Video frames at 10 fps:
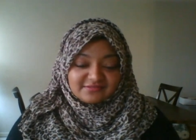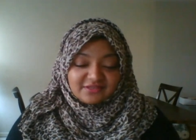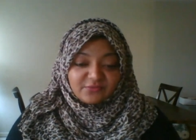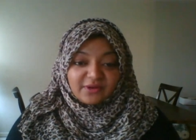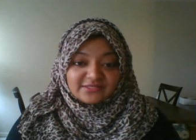
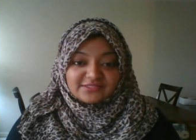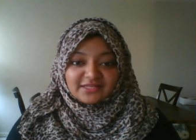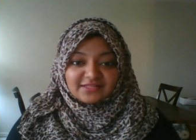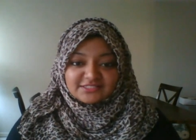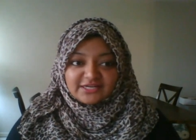the one to
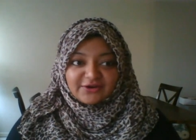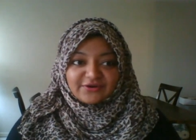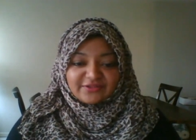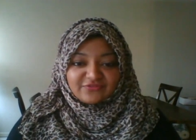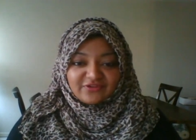tell his
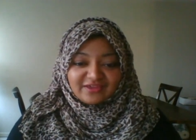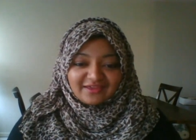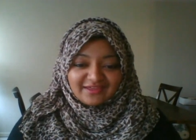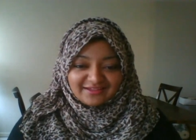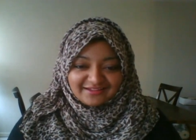narrative,
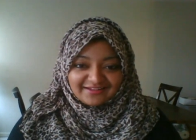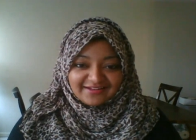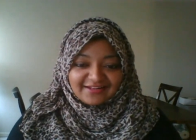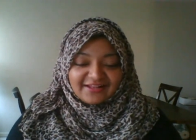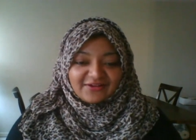
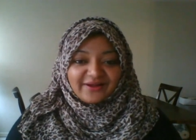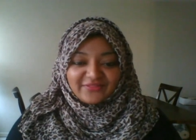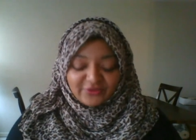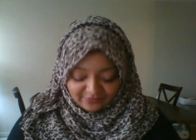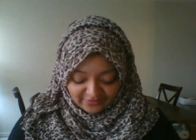
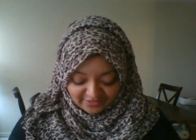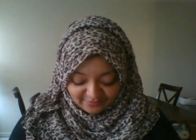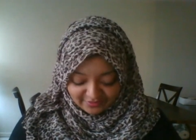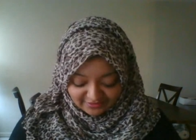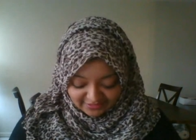whether
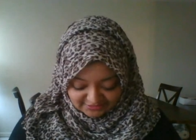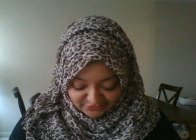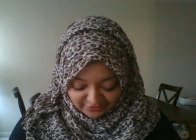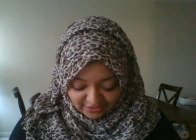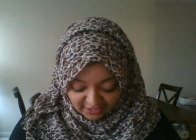anybody likes it
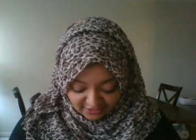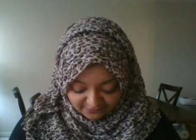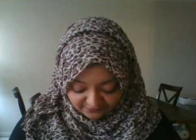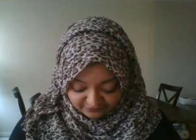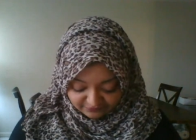or not.